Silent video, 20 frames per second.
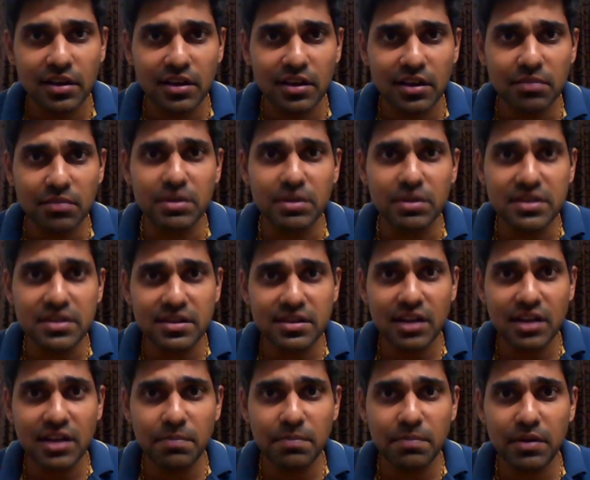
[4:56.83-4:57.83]
But this
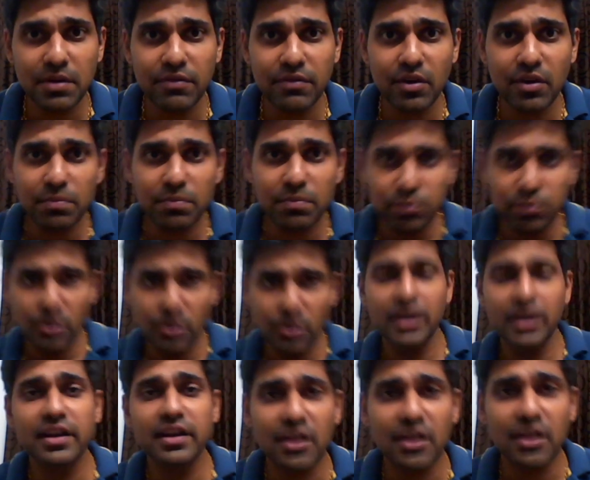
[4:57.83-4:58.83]
creeper, if you are pulling
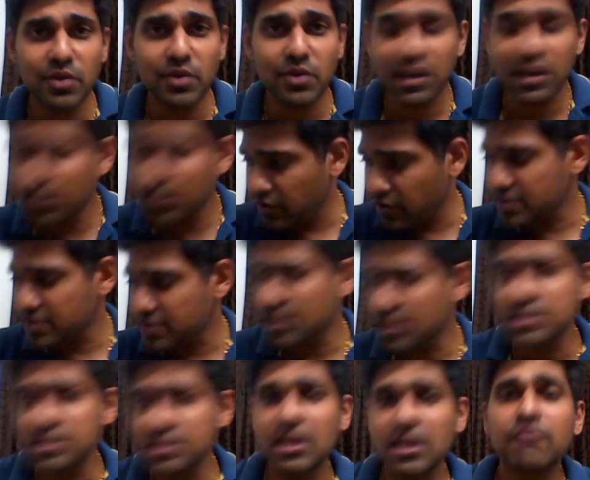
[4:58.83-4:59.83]
it out and if you are
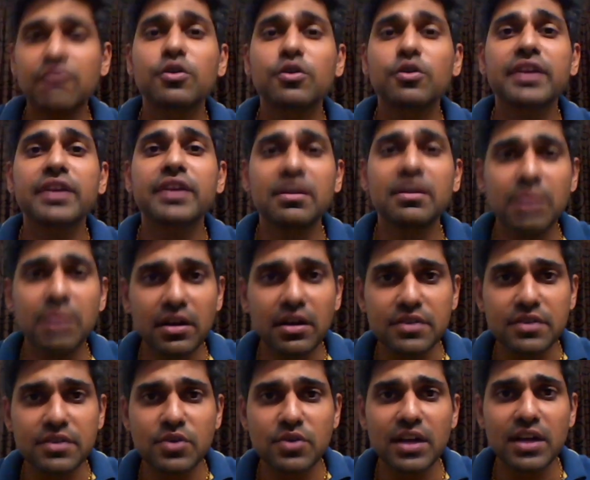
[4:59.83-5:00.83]
stretching it for 10 meters,
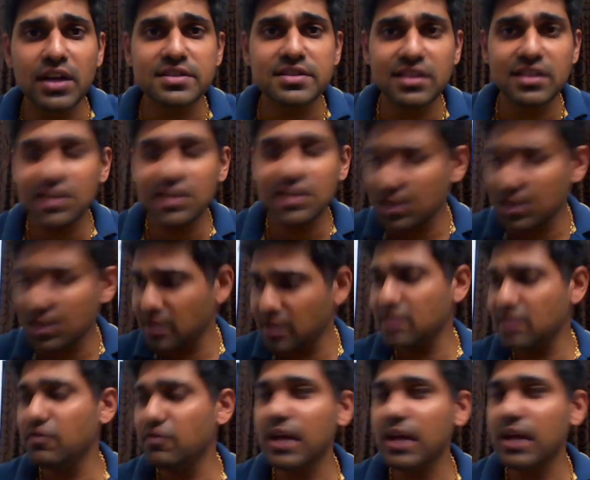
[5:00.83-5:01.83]
you can see that it
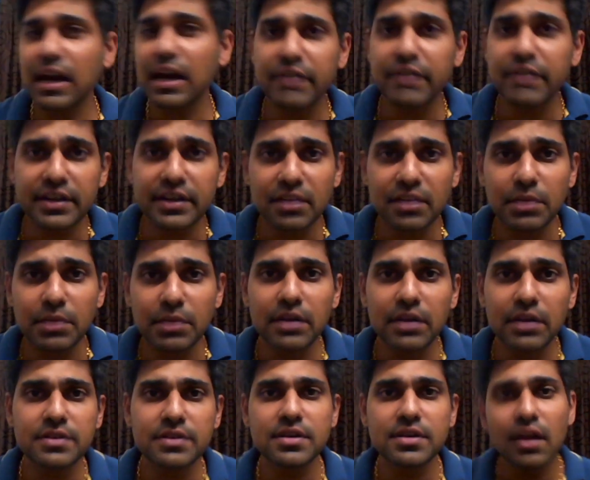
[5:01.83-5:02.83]
will be having 10
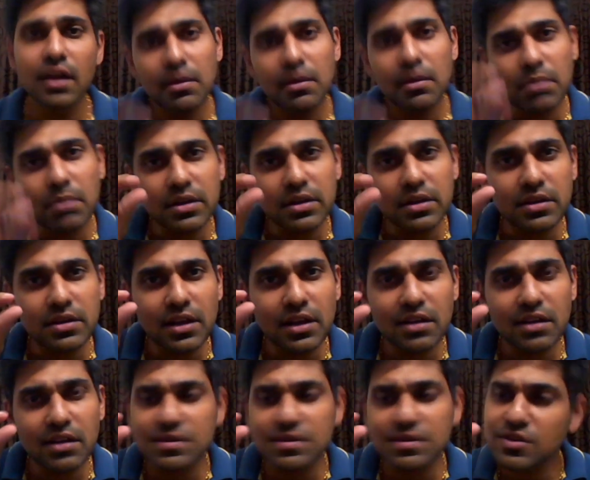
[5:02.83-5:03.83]
meters, but the thickness is